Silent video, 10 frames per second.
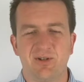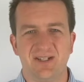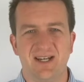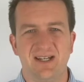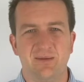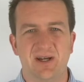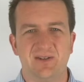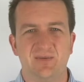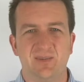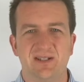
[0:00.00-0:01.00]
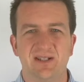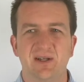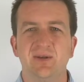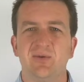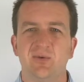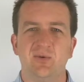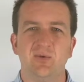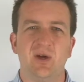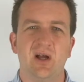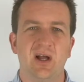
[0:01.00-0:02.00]
products are getting better and better
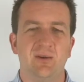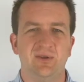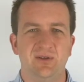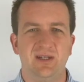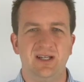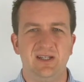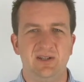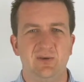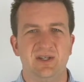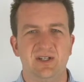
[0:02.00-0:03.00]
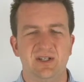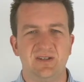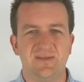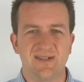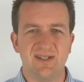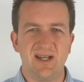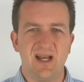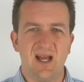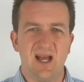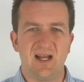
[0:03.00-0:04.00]
through the EU initiatives
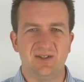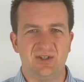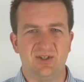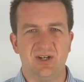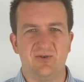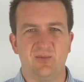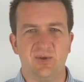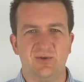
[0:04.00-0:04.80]
and just general